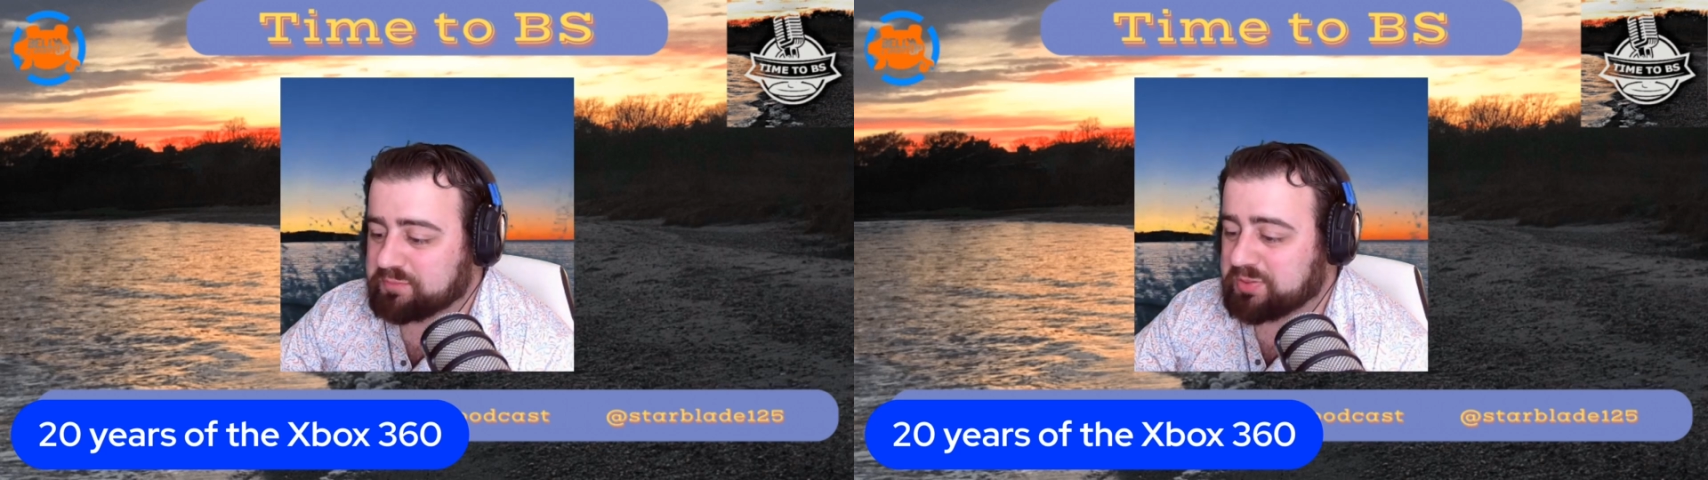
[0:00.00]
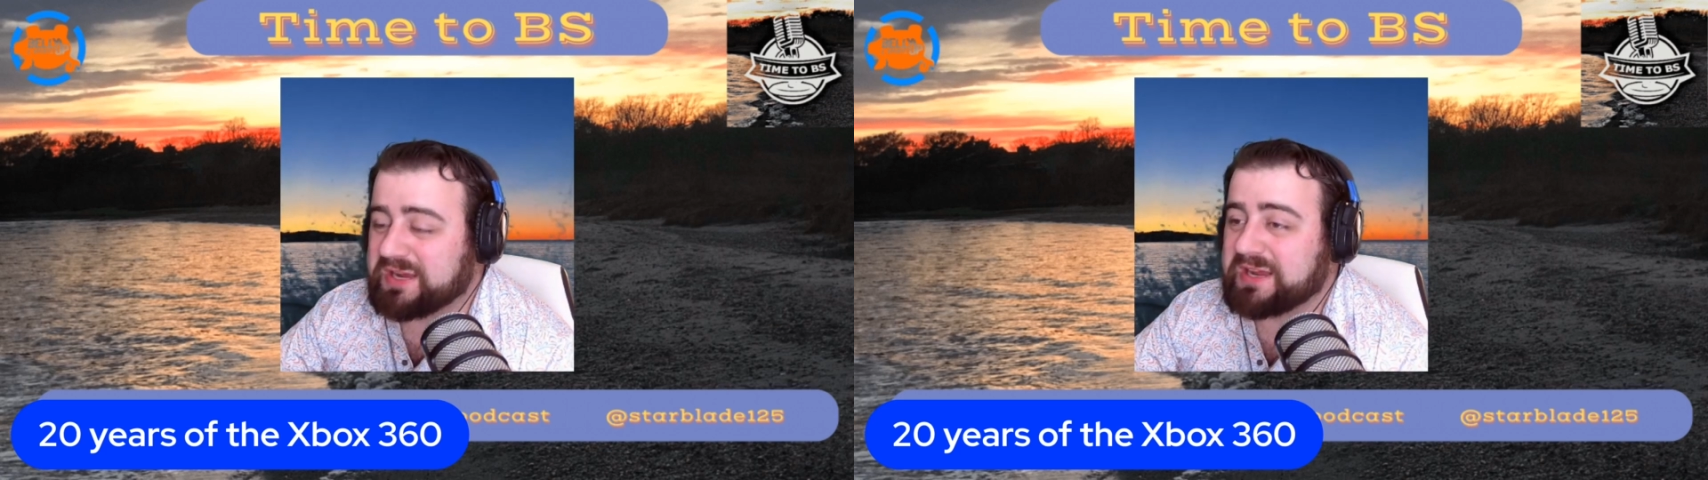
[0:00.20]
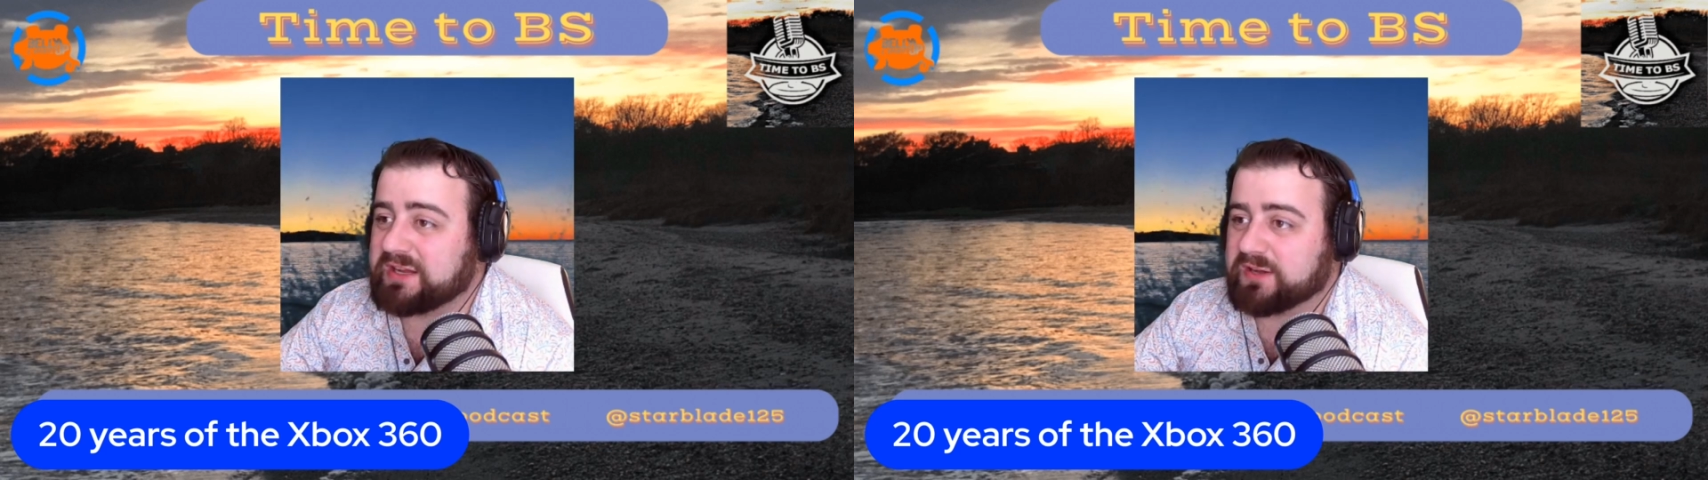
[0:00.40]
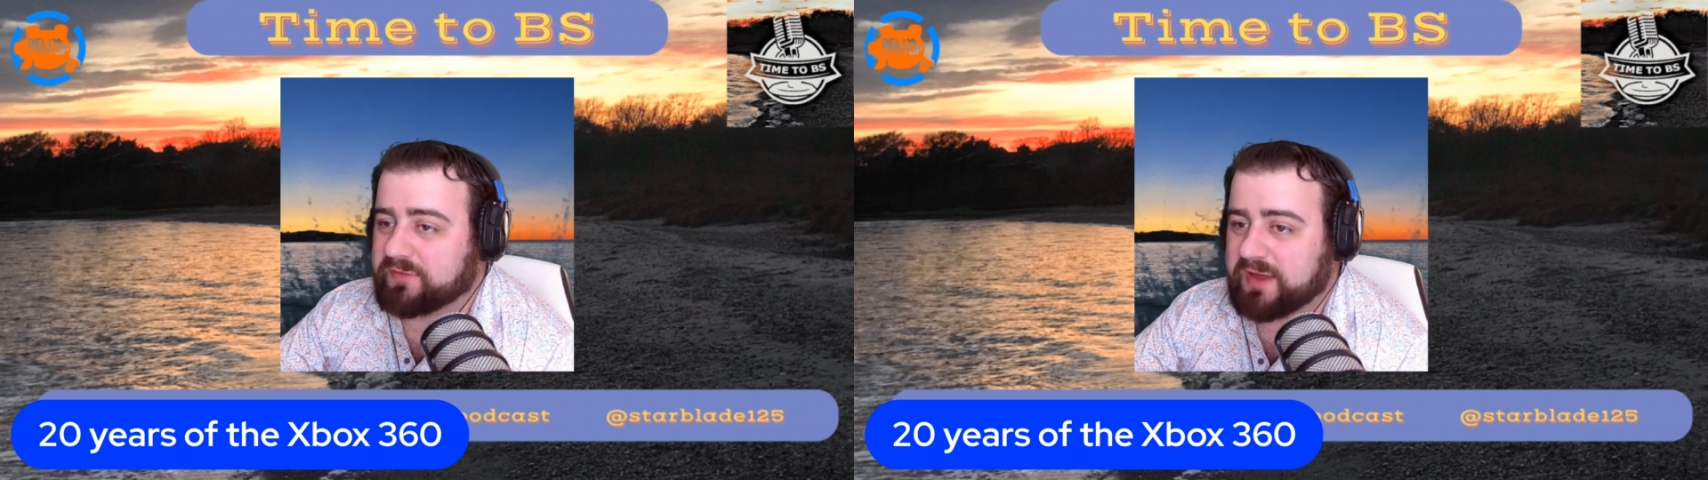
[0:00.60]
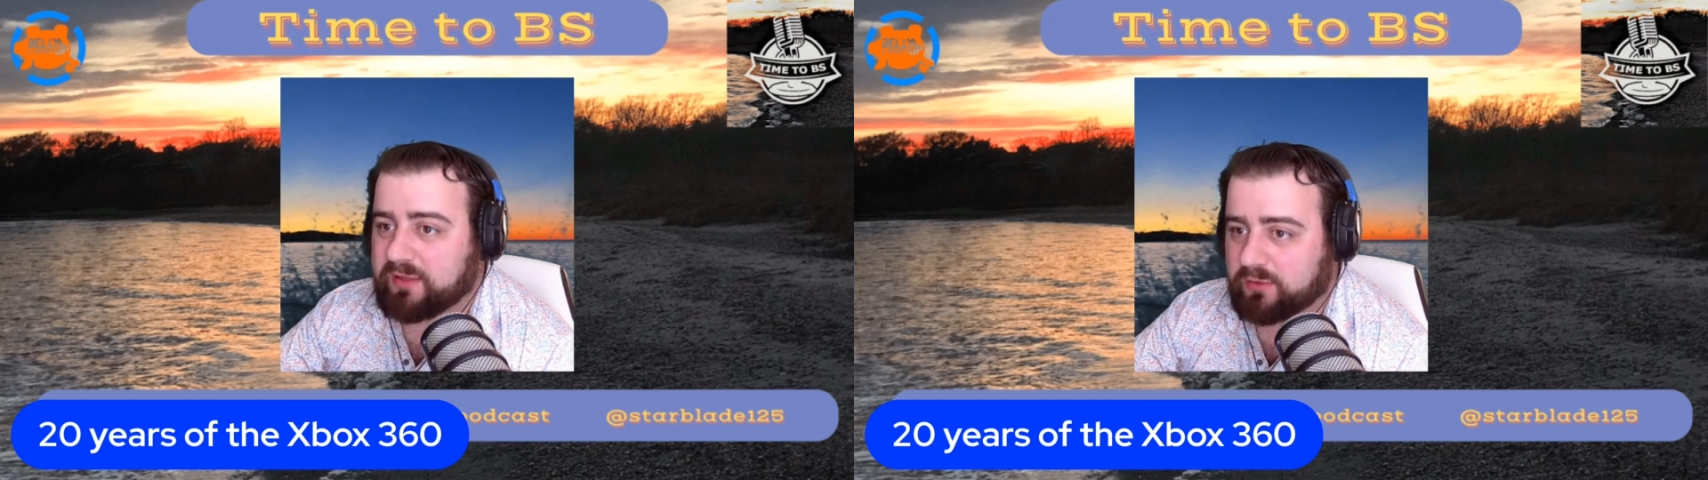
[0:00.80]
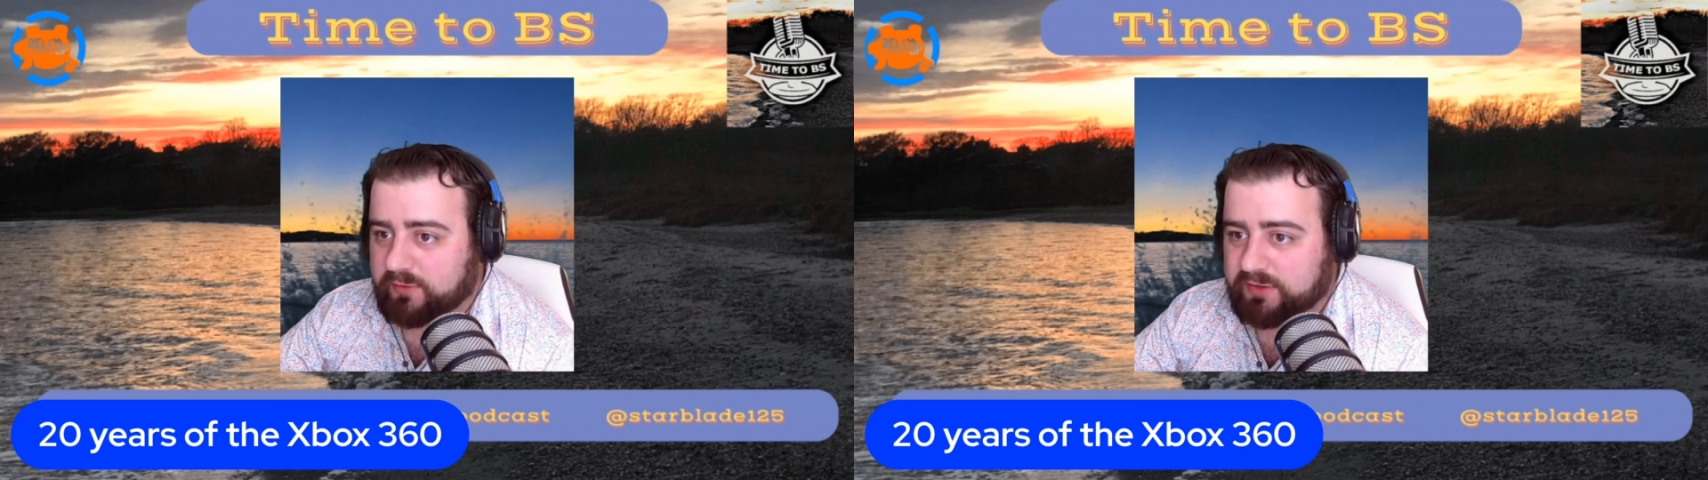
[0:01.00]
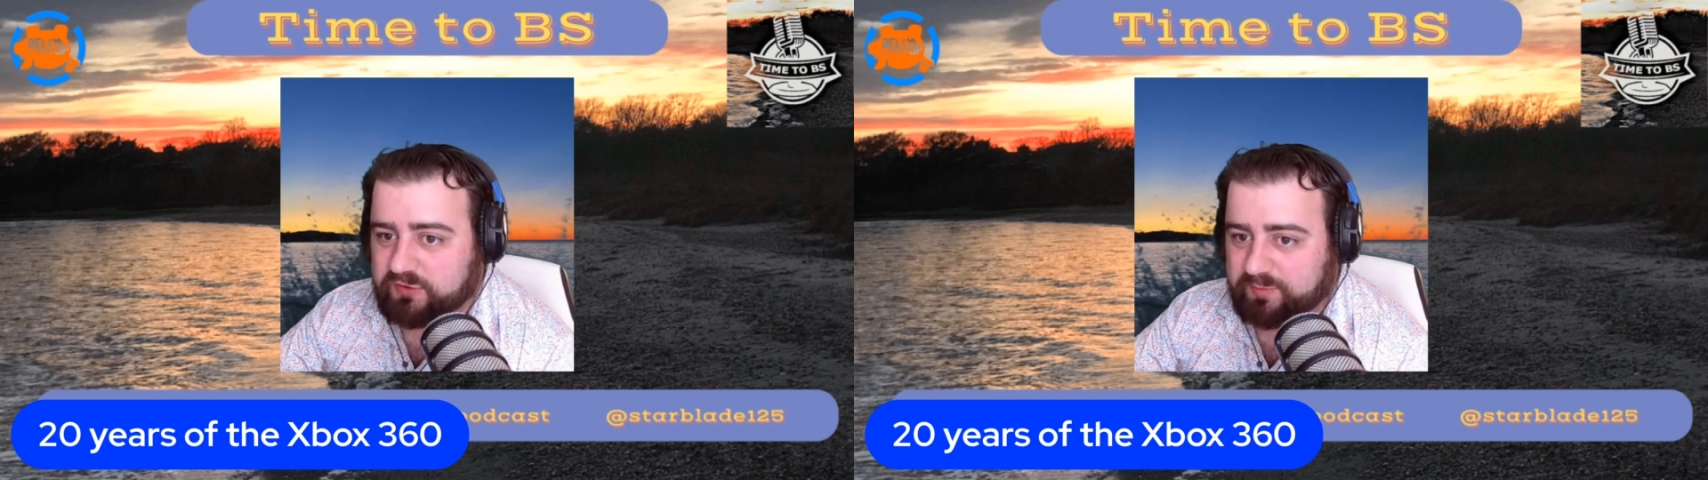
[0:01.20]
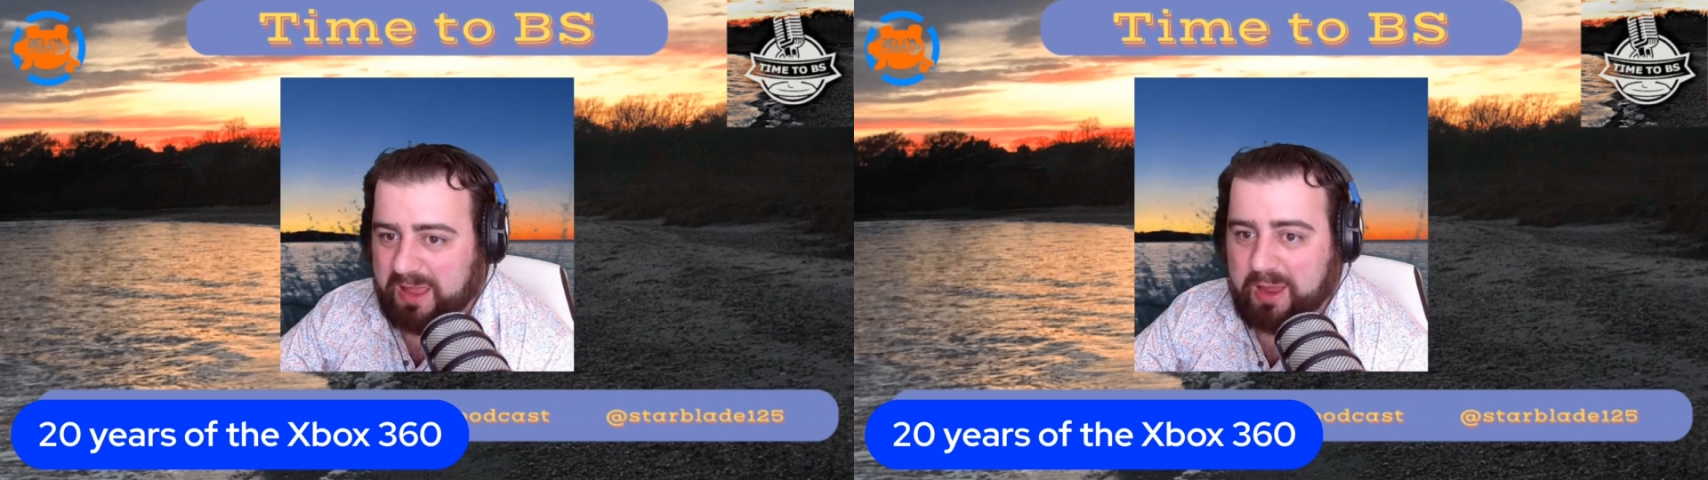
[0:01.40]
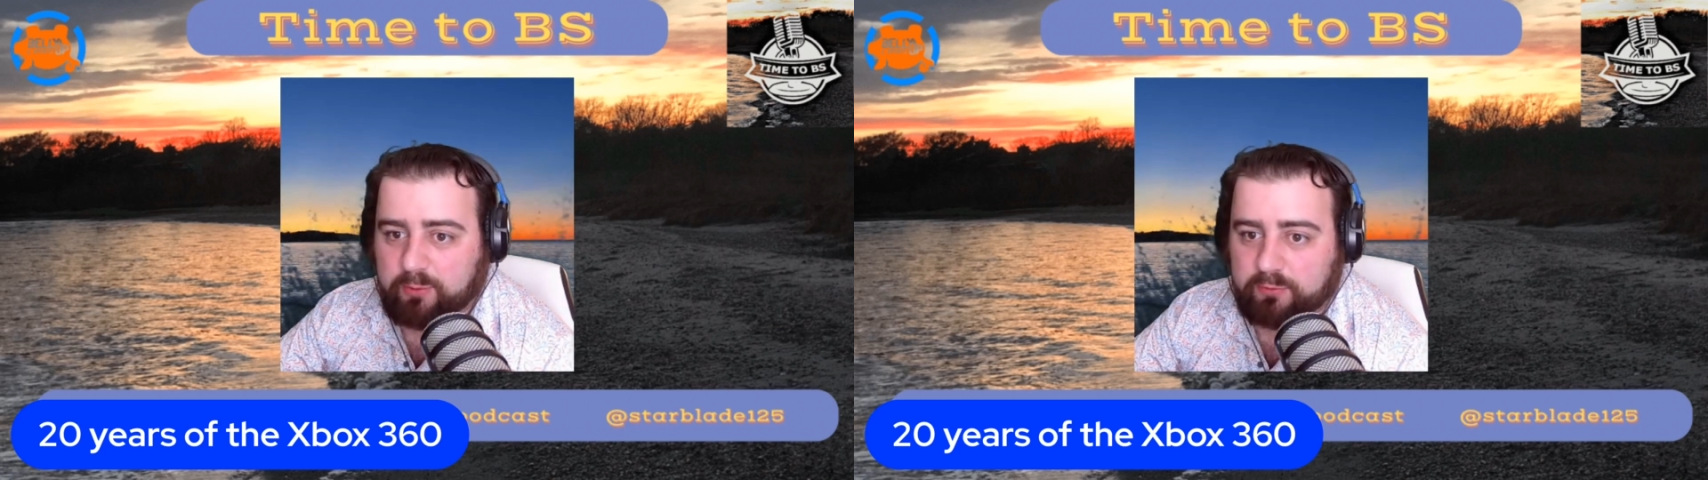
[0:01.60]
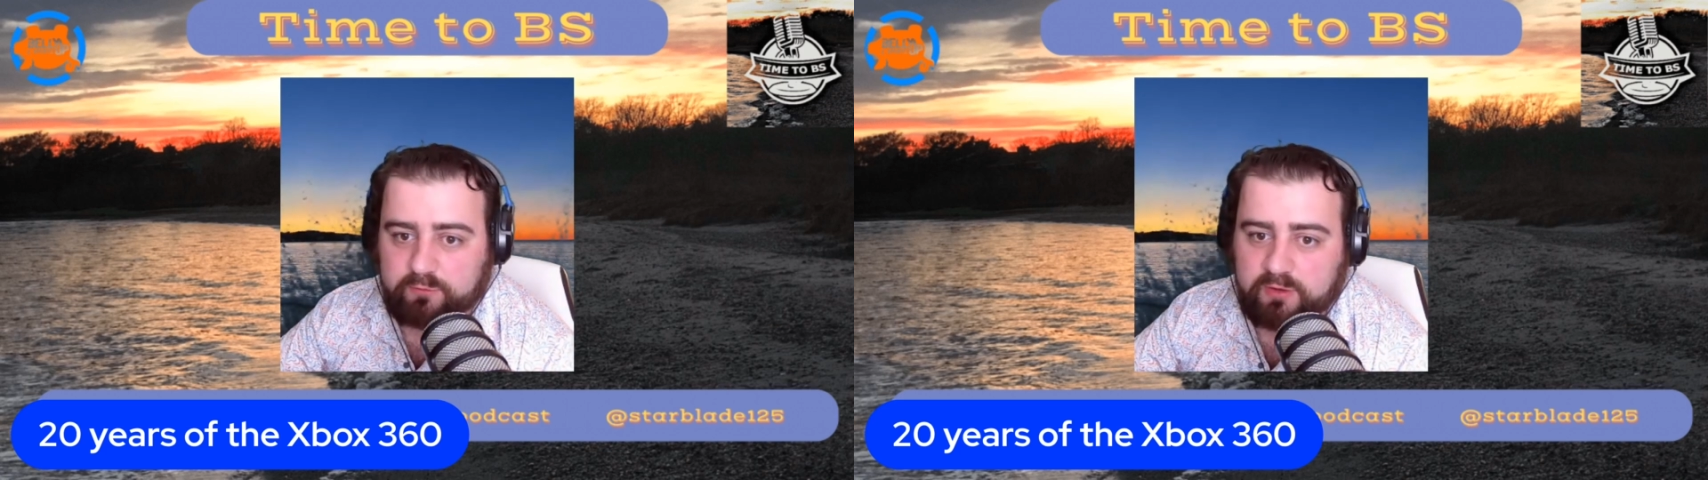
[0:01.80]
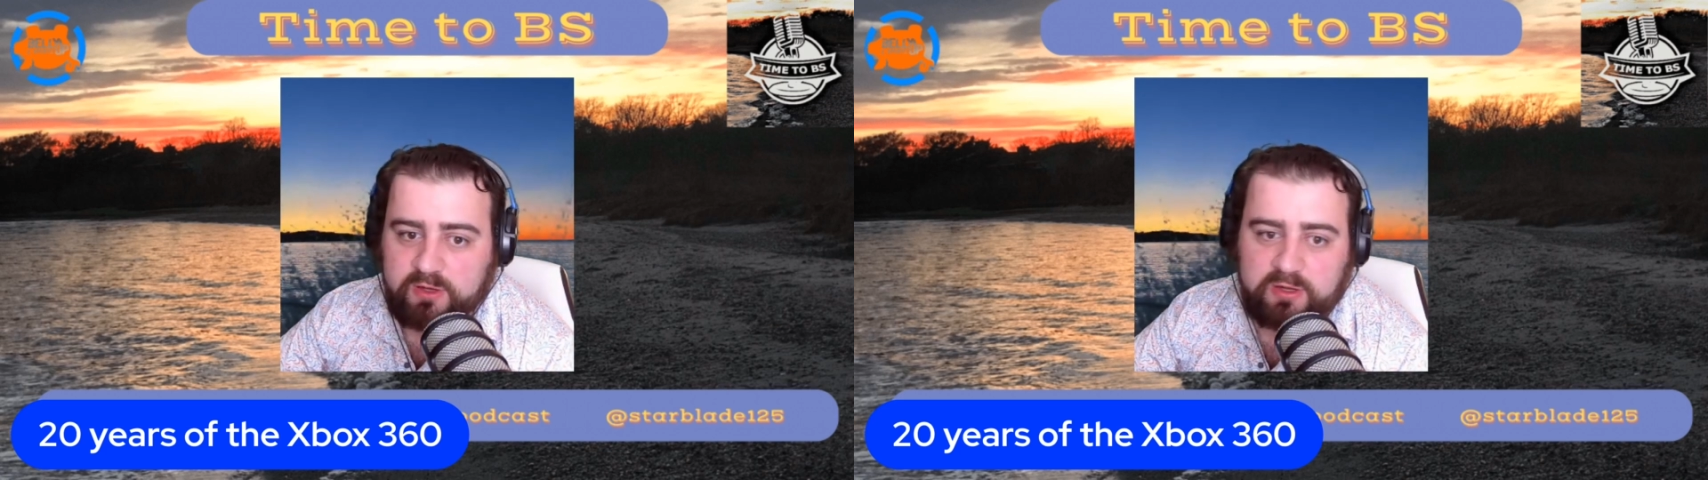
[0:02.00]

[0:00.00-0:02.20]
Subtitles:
peak of Halo Reach's powers.